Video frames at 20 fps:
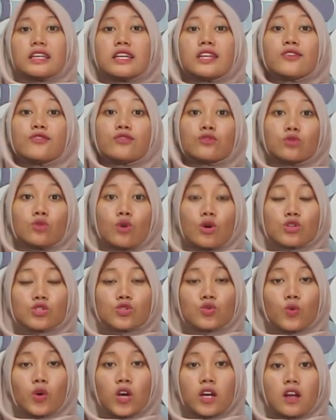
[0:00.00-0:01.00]
If those
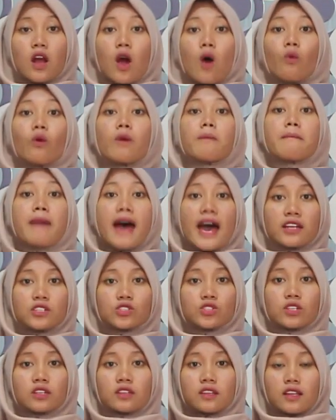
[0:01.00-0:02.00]
words were
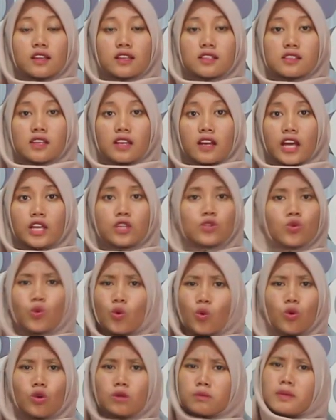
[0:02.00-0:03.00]
mentioned in this era, it
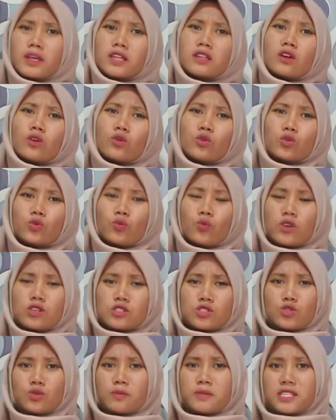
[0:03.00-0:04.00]
could be the root
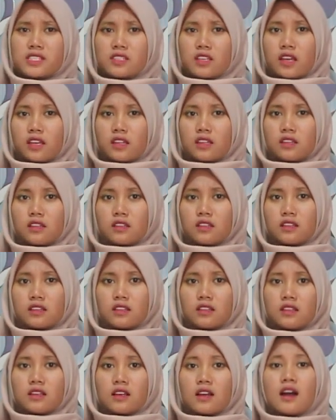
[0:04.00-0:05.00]
words to be said.
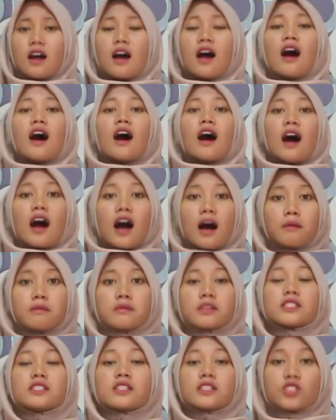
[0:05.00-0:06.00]

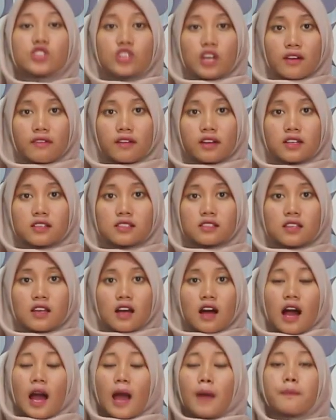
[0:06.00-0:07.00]
As a Japanese,
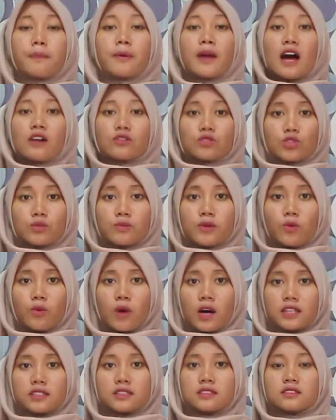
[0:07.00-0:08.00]
I'm proud to be
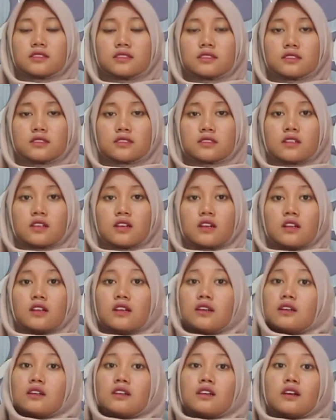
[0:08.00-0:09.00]
one.
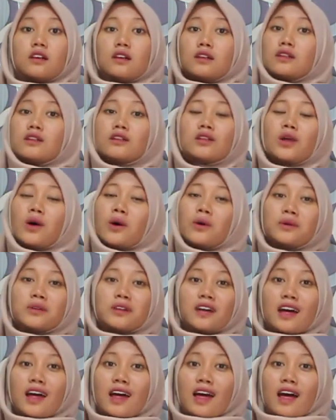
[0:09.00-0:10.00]
Also,
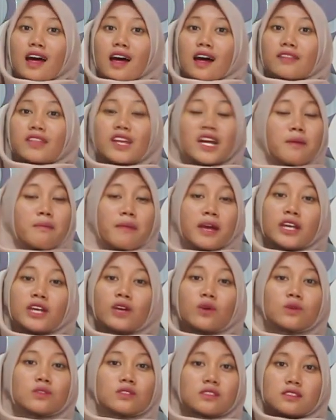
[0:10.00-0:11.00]
there are many
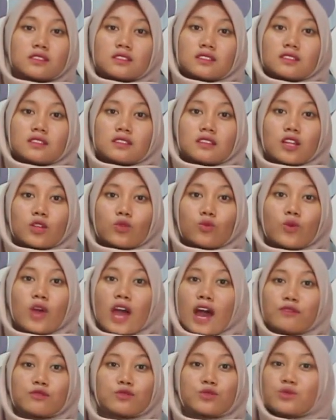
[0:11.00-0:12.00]
rules that we
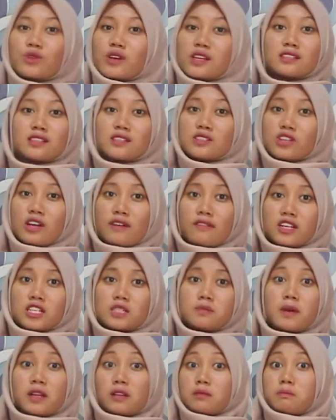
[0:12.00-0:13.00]
have to do as a Japanese,
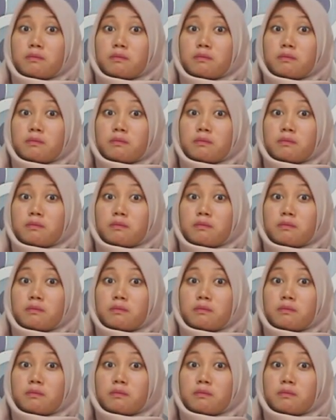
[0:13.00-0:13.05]
but